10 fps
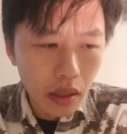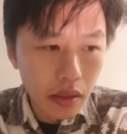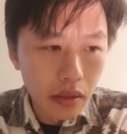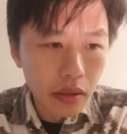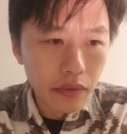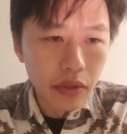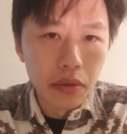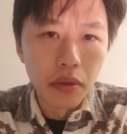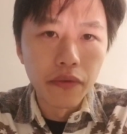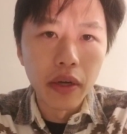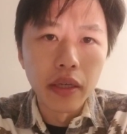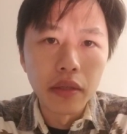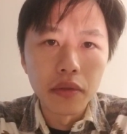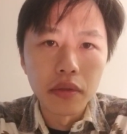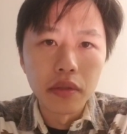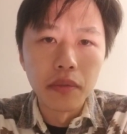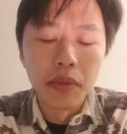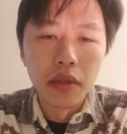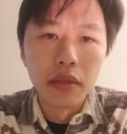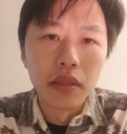individual financial
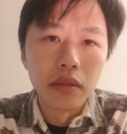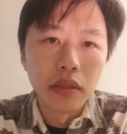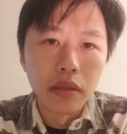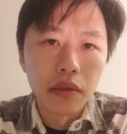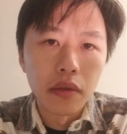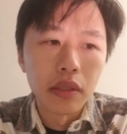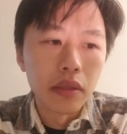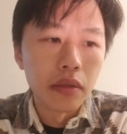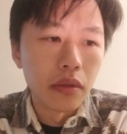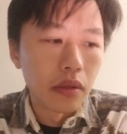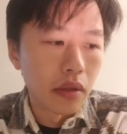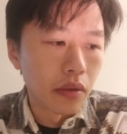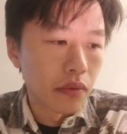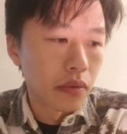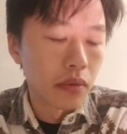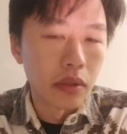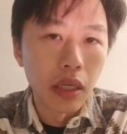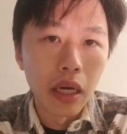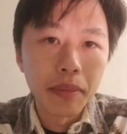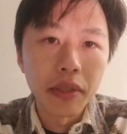stability and security through
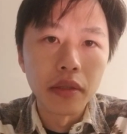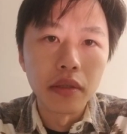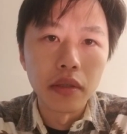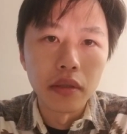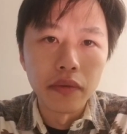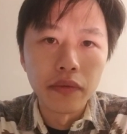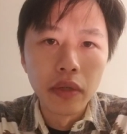adoption of